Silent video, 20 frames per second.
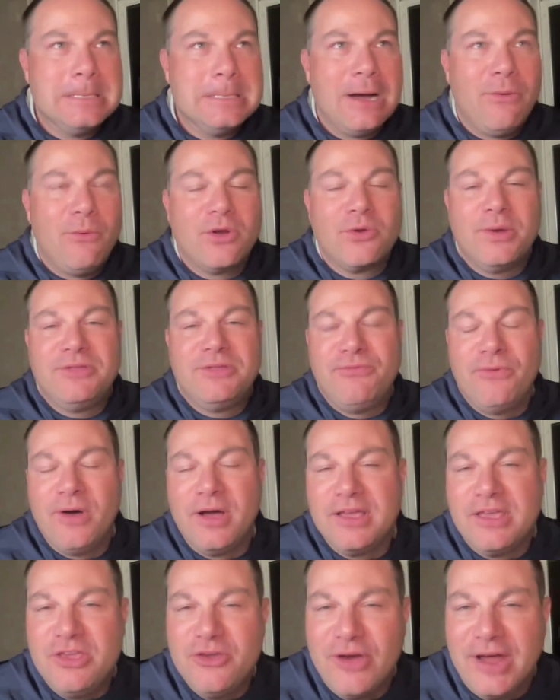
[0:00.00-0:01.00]
What do we,
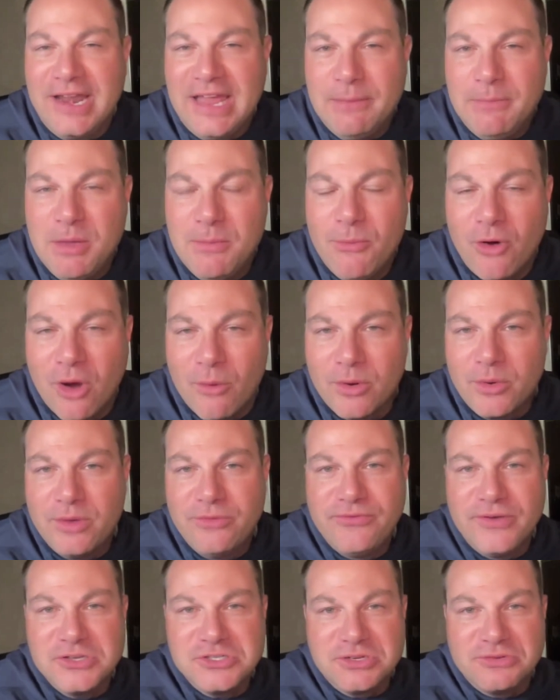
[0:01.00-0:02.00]
you got to give me more. What are we
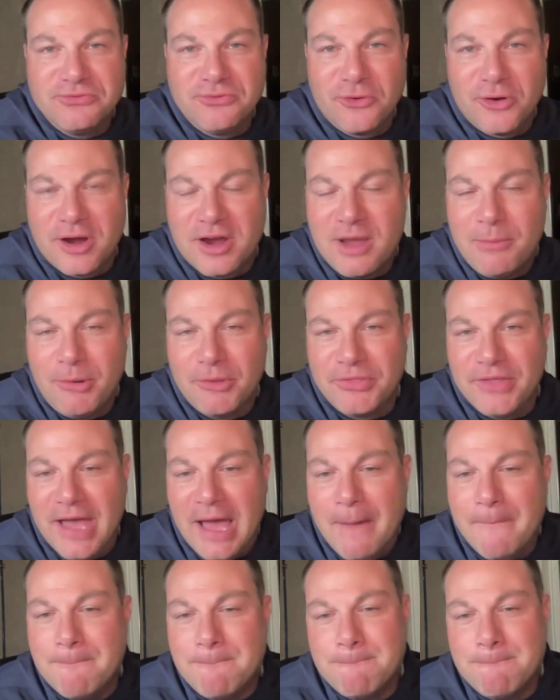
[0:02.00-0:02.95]
fishing for? How about that?